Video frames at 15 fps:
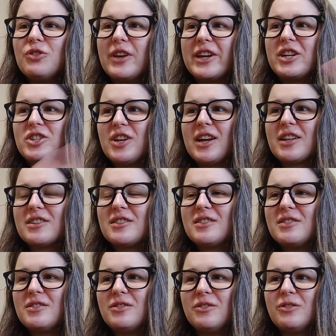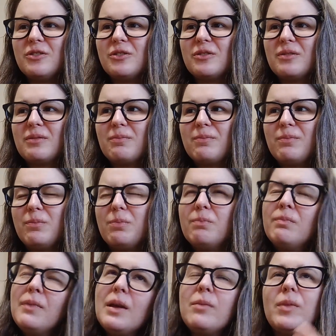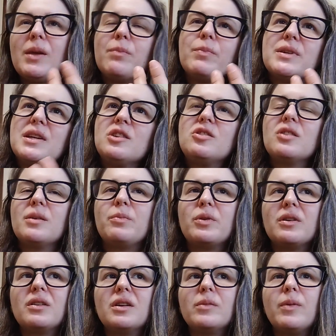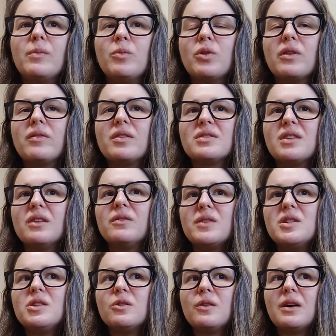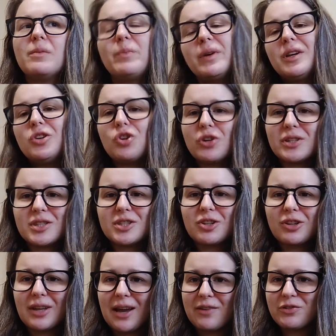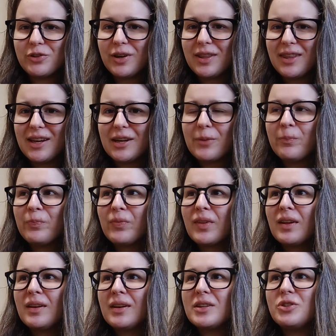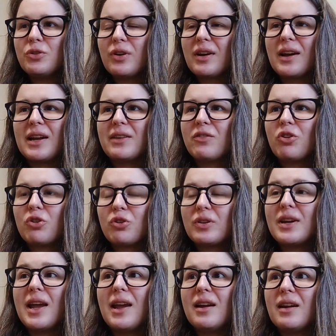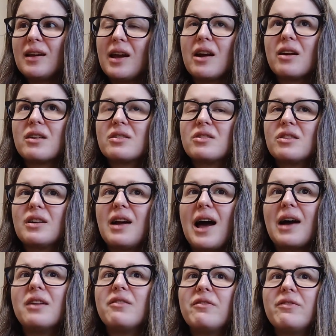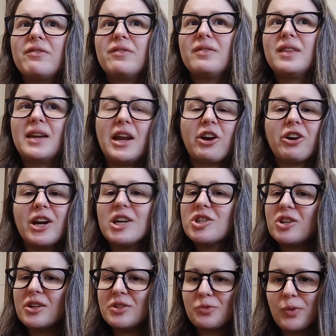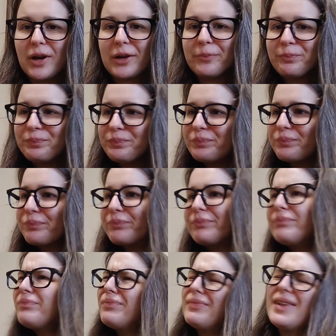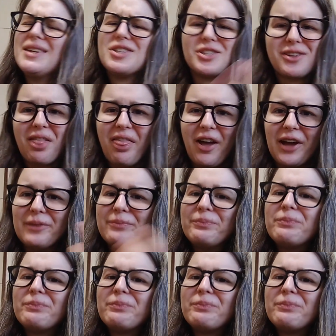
get a chance to maybe potentially put a little bit more of yourself into it, but you don't necessarily have to, I think, because you can kind of create a character out of the narration as well. It's just a thought.